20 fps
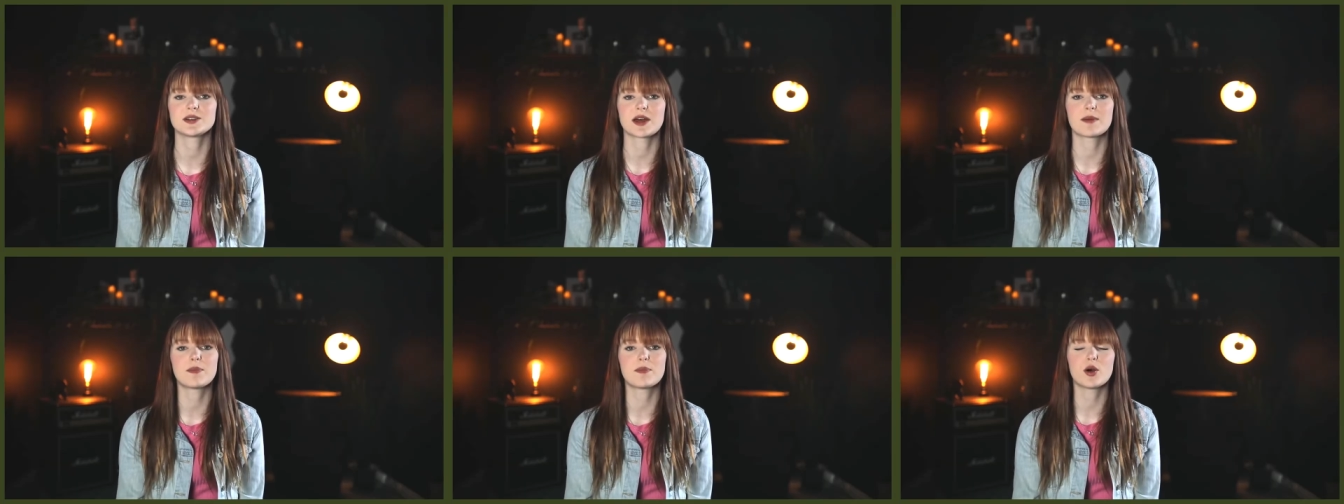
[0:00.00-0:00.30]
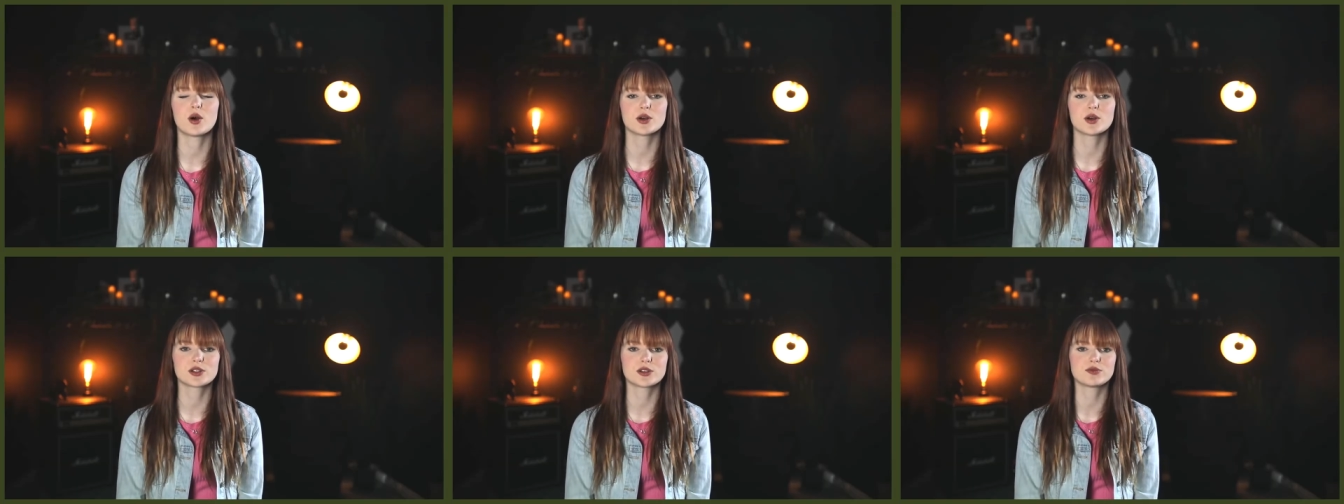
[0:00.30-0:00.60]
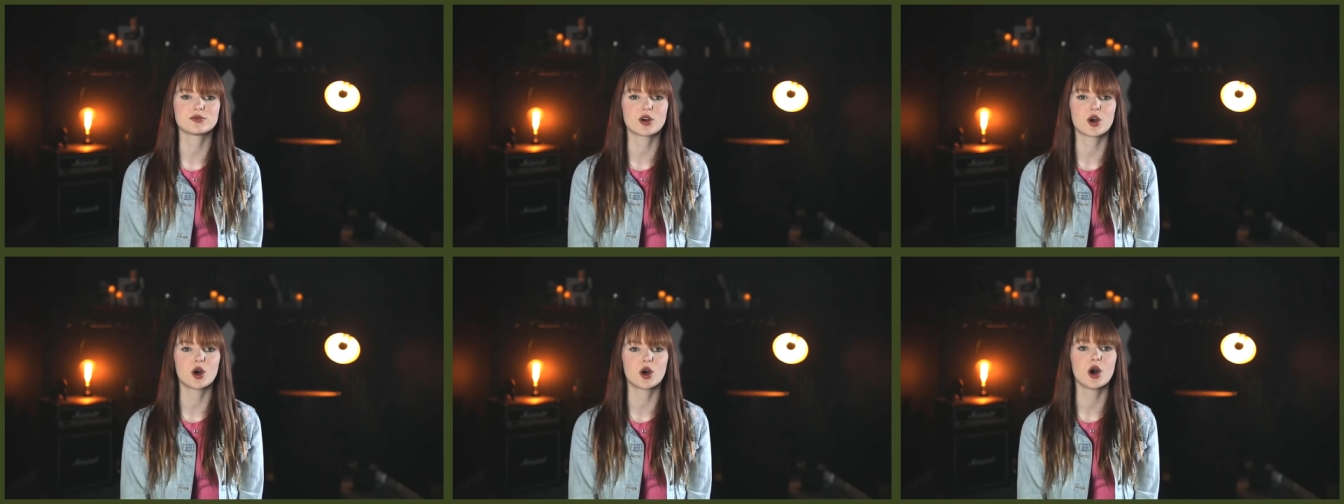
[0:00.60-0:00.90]
their paws are
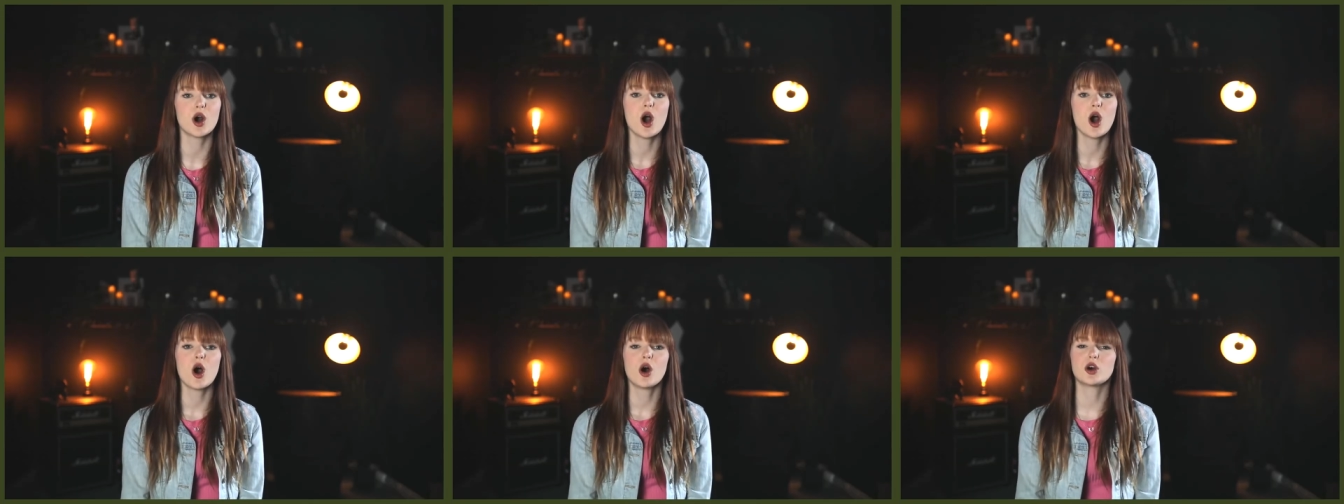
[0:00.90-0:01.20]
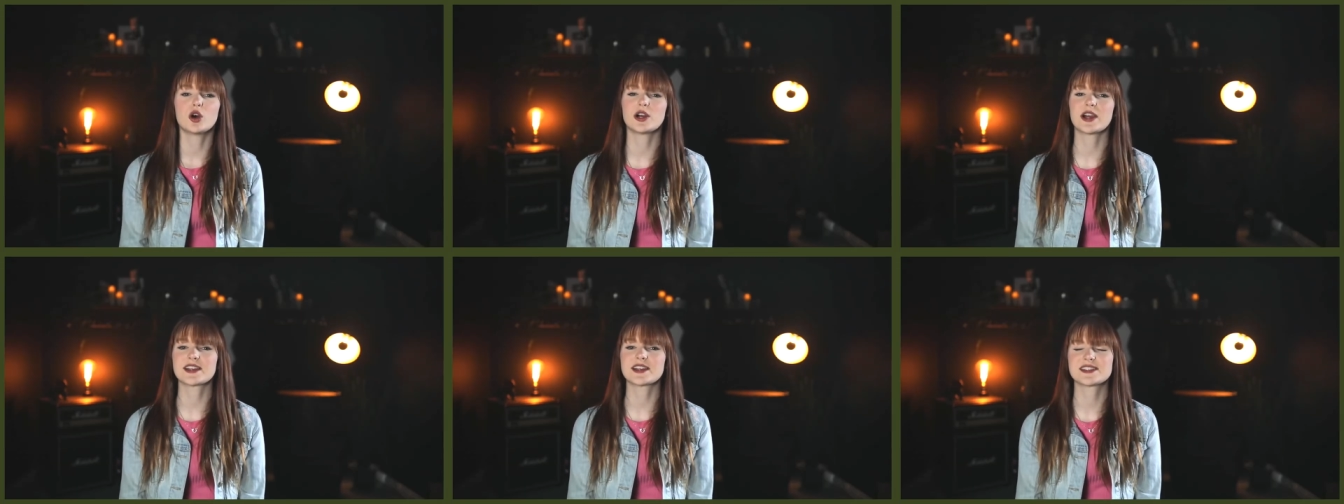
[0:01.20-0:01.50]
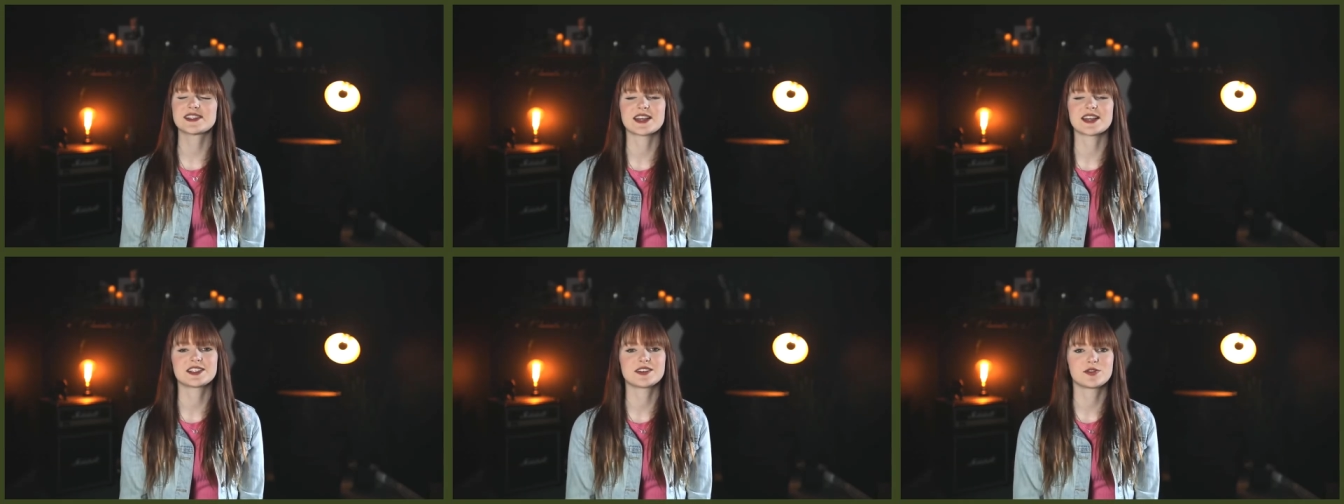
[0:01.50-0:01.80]
raw or
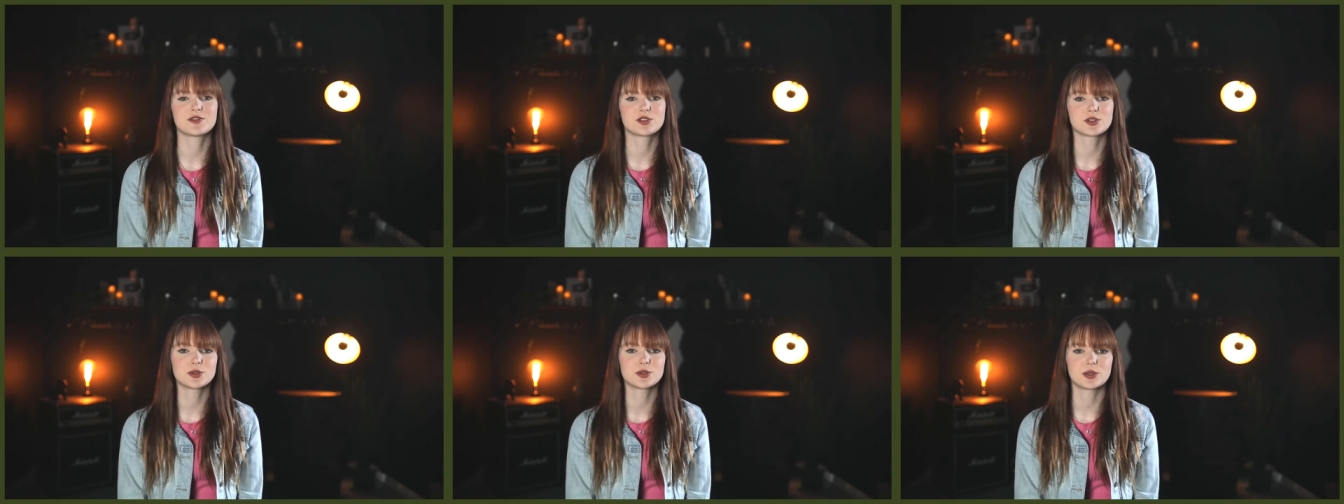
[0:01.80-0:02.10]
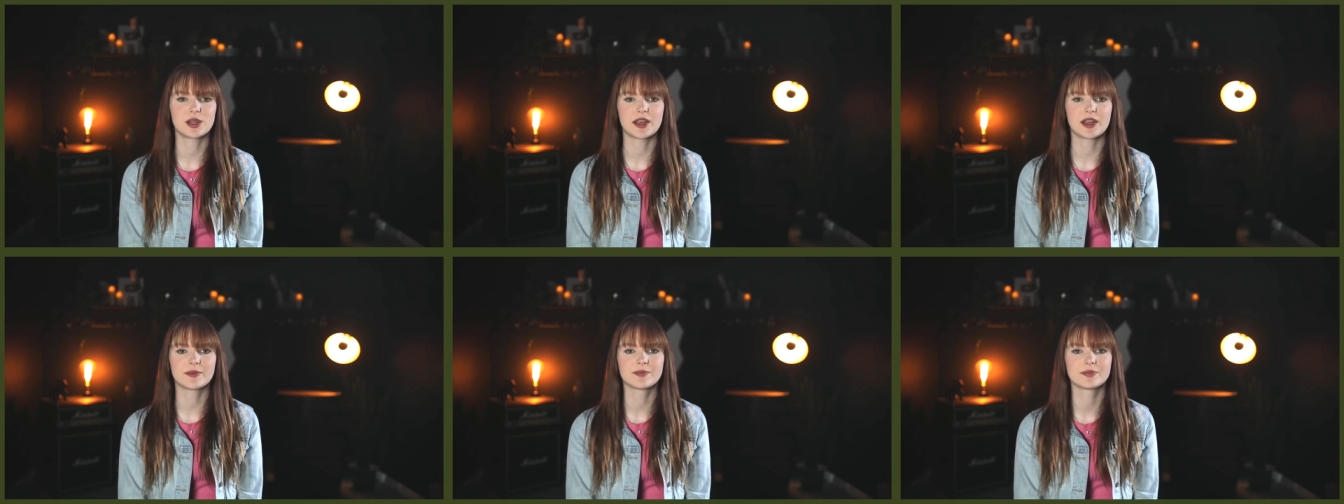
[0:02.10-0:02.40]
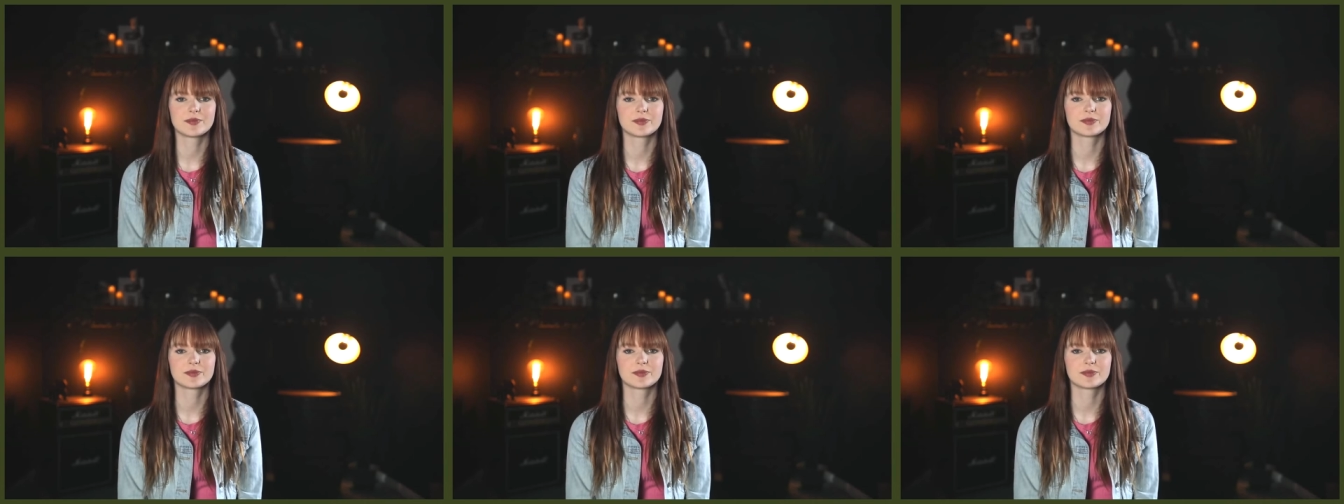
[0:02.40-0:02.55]
excessive drooling.